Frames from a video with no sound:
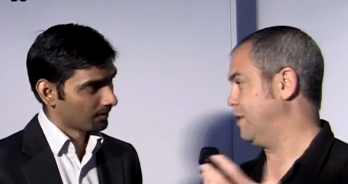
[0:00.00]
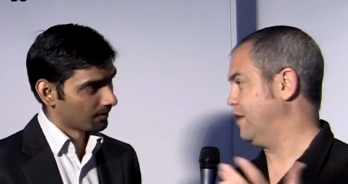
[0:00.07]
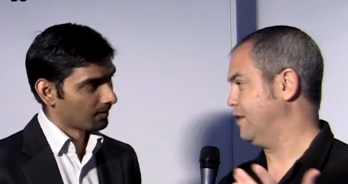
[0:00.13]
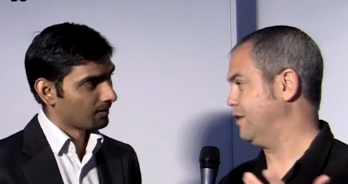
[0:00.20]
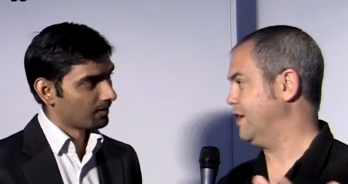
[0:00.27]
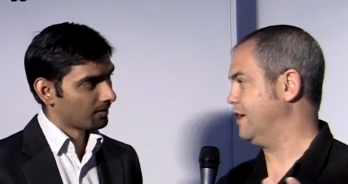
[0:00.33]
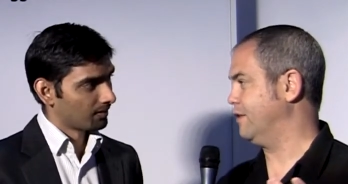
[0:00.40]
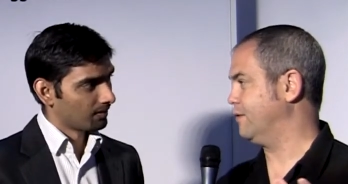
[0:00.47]

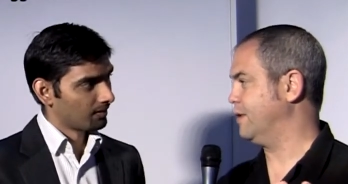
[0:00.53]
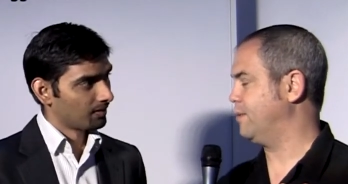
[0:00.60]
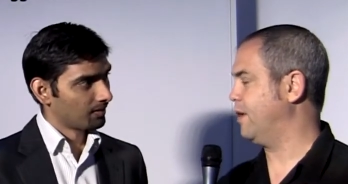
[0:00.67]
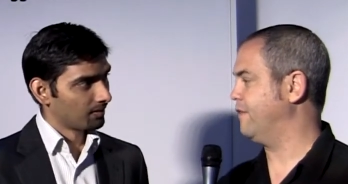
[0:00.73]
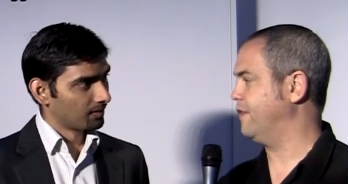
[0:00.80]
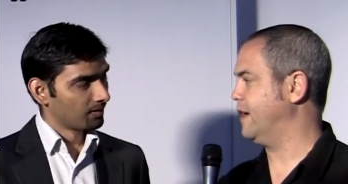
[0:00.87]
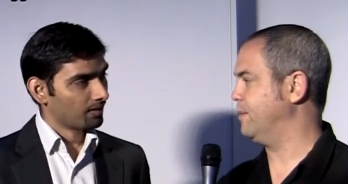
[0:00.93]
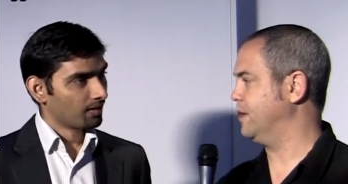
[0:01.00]
Speaker 1: part of the greater three
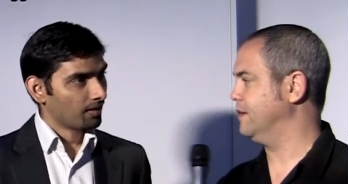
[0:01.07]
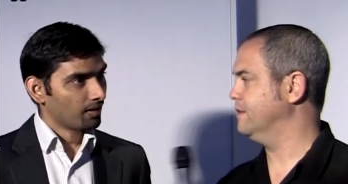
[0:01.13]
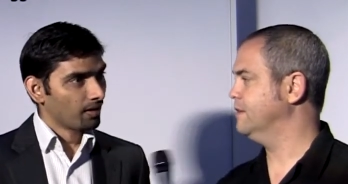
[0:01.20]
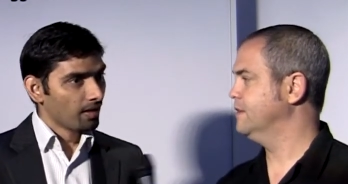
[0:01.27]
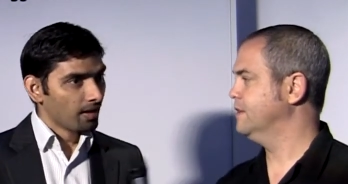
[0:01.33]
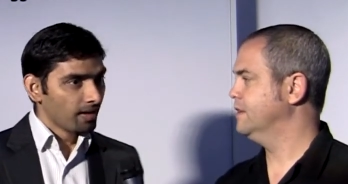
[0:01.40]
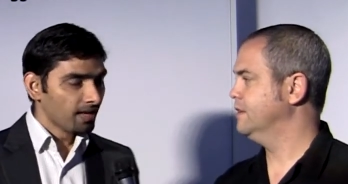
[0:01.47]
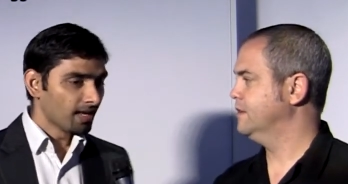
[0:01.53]
PAR family?
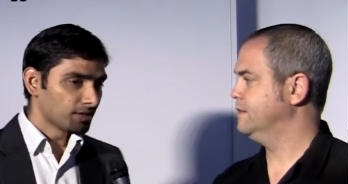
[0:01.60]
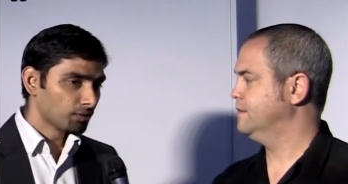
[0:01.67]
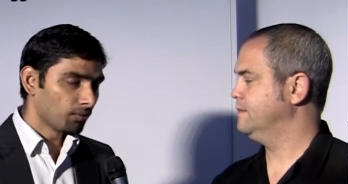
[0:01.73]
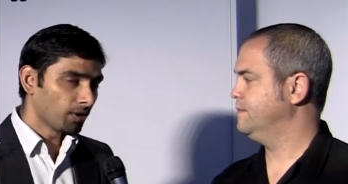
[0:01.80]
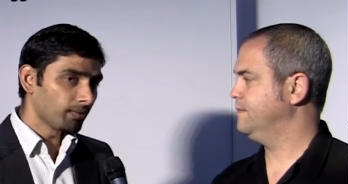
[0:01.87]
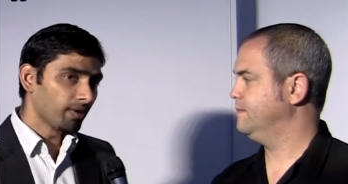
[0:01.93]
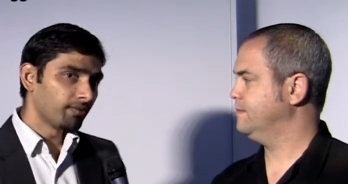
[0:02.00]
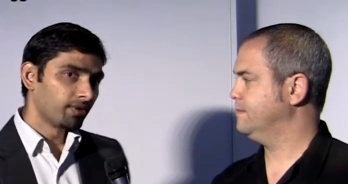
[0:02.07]
Speaker 2: Yeah, so
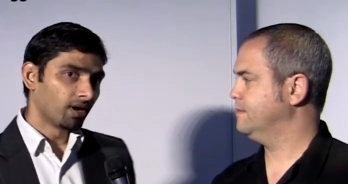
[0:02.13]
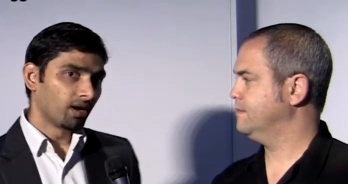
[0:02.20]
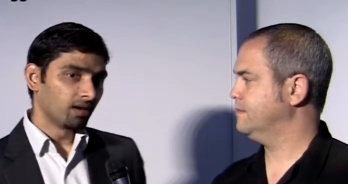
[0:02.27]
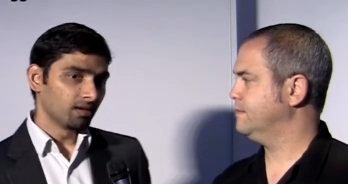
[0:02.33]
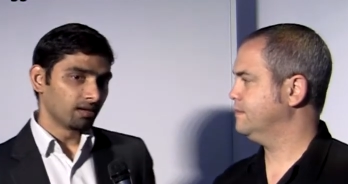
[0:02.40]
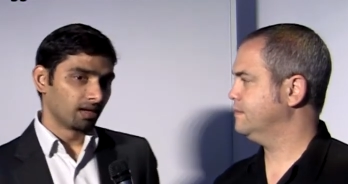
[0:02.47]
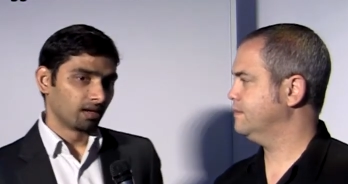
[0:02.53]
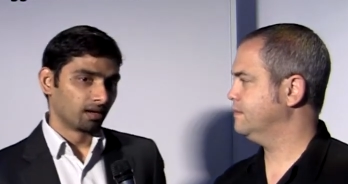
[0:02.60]
what we've
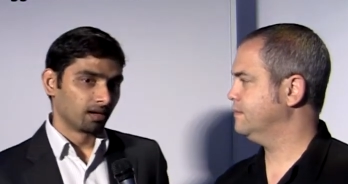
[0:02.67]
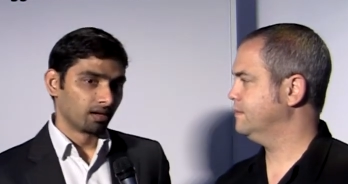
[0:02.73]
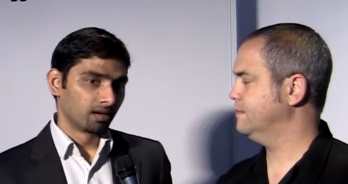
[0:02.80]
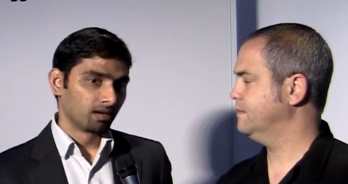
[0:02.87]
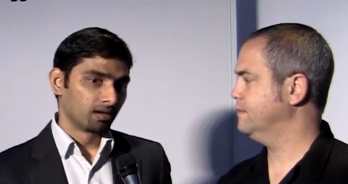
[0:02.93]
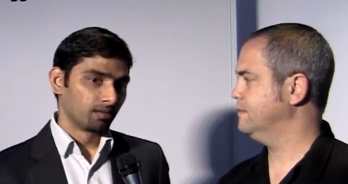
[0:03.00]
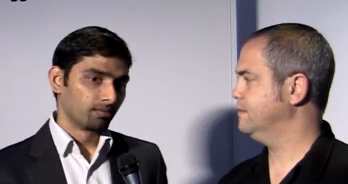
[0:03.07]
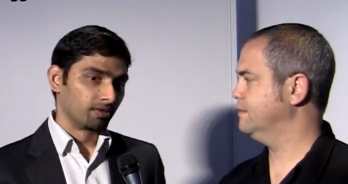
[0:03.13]
done
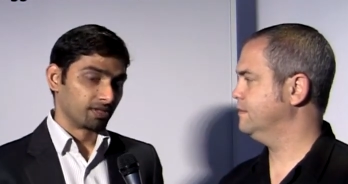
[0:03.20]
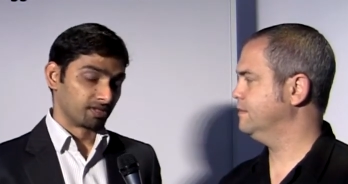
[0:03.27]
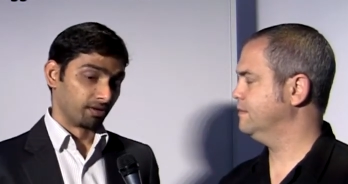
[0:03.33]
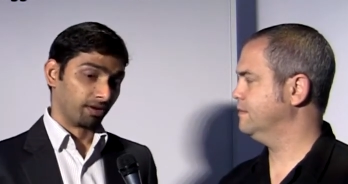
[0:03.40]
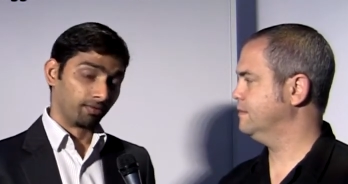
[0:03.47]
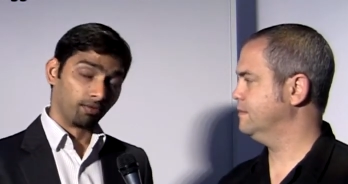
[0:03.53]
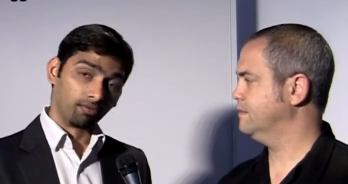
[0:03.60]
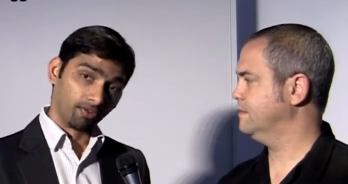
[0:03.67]
uh, with
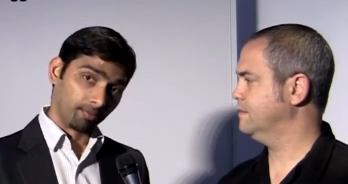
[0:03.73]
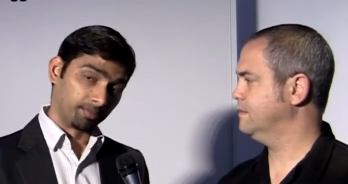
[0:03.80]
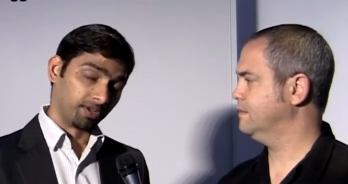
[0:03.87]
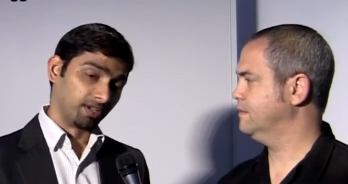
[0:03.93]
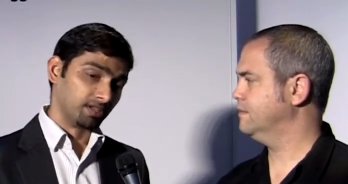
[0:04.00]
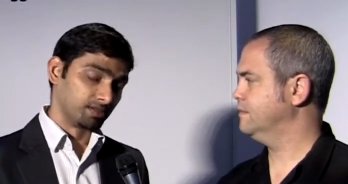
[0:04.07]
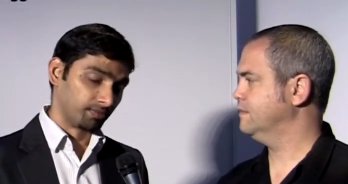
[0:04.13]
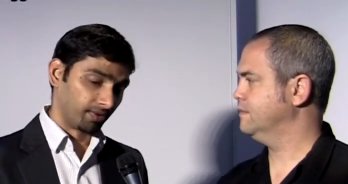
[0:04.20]
seventy-four
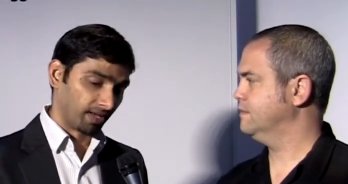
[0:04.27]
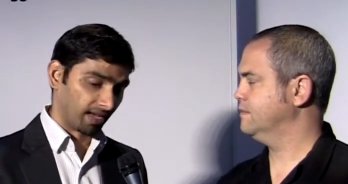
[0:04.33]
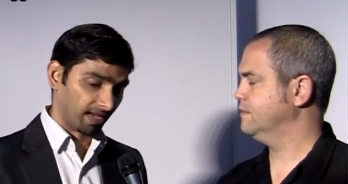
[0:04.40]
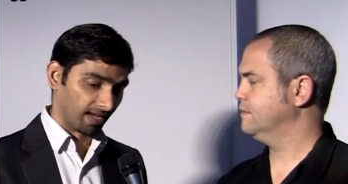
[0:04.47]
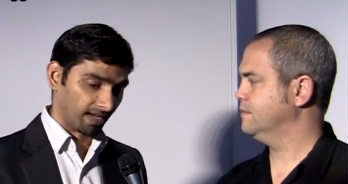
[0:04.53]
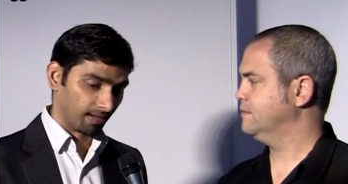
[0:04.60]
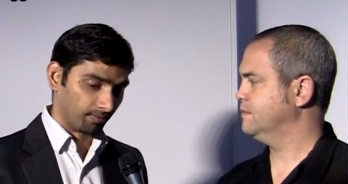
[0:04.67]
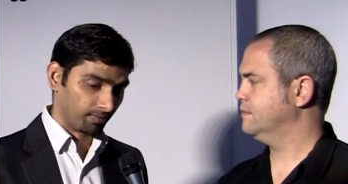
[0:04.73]
fifty is we
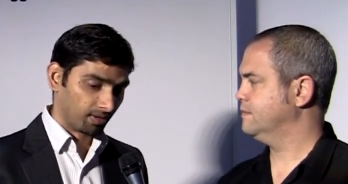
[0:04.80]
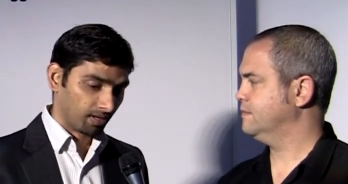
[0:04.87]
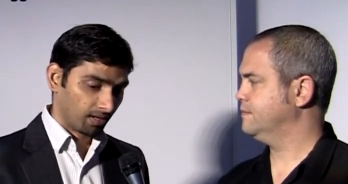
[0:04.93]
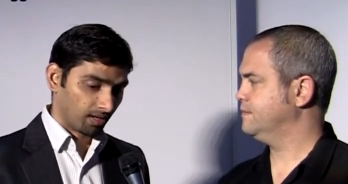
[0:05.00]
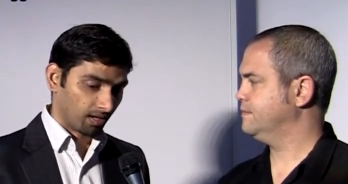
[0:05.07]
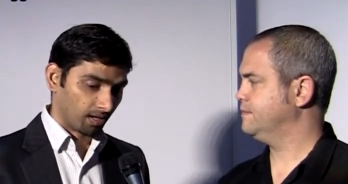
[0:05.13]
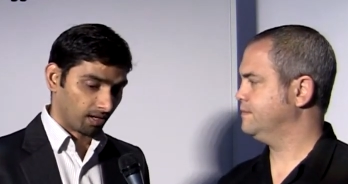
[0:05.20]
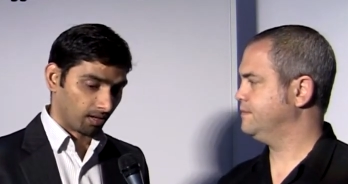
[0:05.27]
have
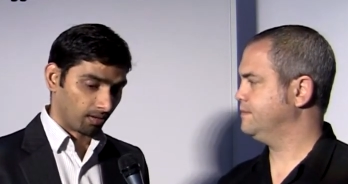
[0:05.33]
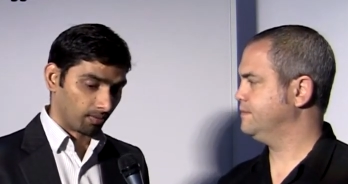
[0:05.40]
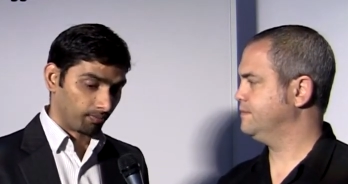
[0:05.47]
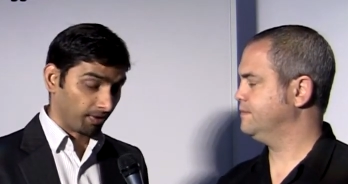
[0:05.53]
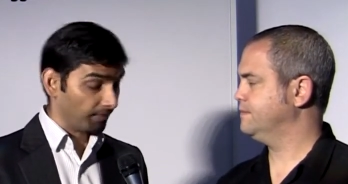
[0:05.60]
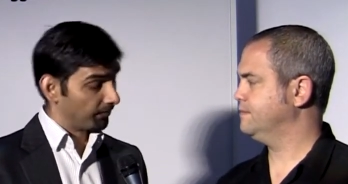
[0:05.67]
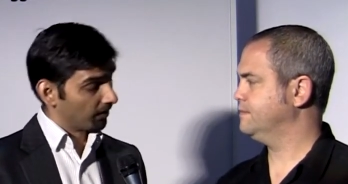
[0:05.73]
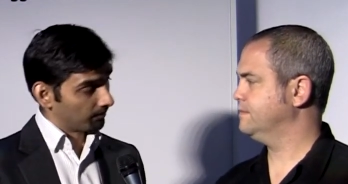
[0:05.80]
uh,
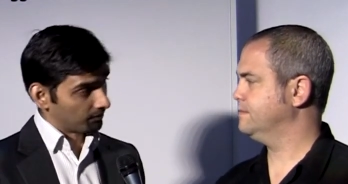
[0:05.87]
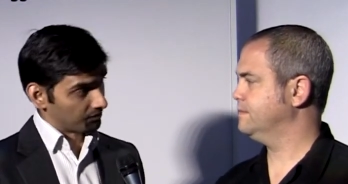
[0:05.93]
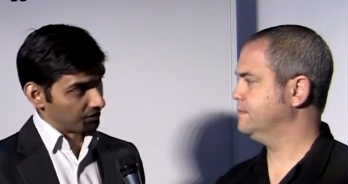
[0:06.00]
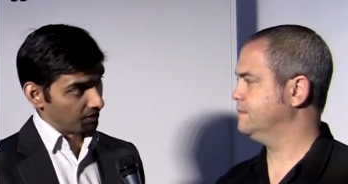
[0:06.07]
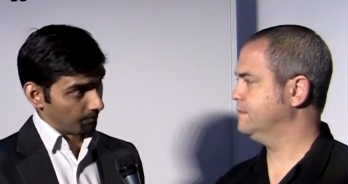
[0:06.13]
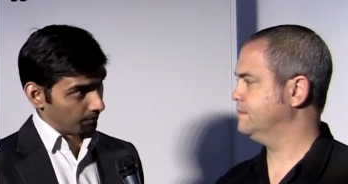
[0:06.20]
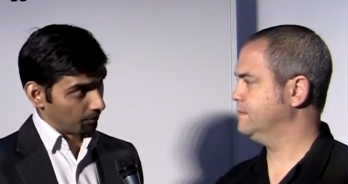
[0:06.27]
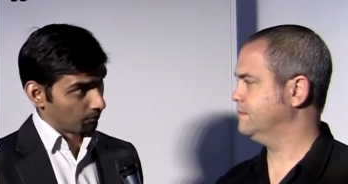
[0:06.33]
beefed up the
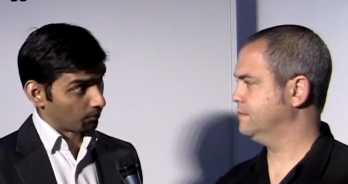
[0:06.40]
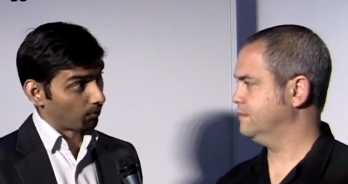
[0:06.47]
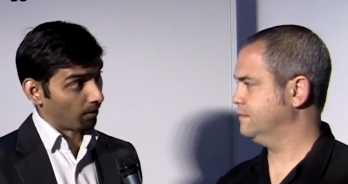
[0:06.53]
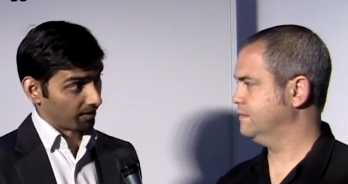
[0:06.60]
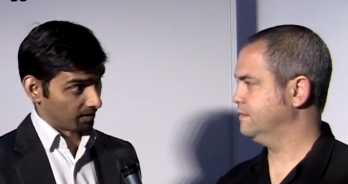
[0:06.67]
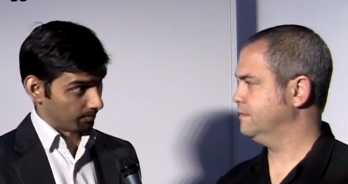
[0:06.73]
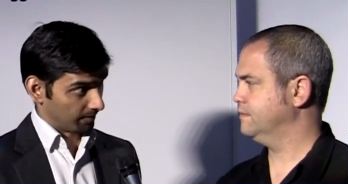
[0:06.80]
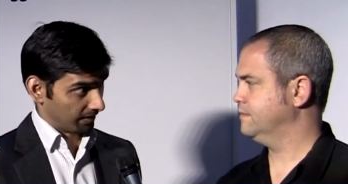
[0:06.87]
C P U
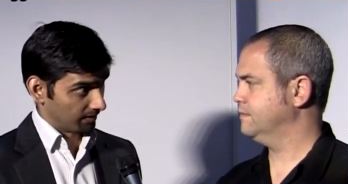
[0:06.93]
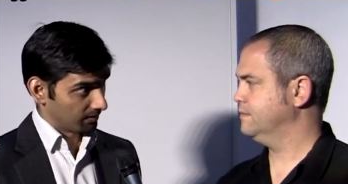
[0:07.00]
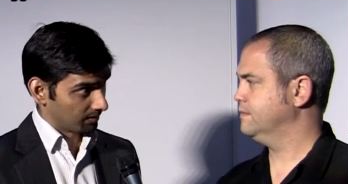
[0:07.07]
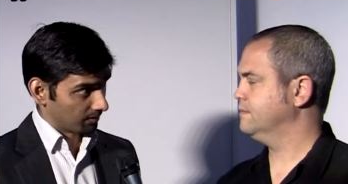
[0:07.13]
quite a bit.